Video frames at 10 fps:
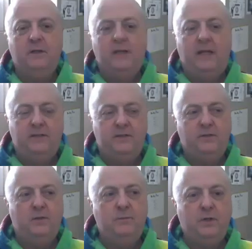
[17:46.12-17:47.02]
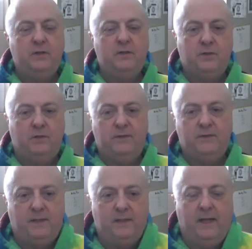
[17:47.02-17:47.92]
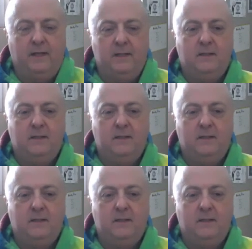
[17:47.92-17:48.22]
Assumes you can service the debt.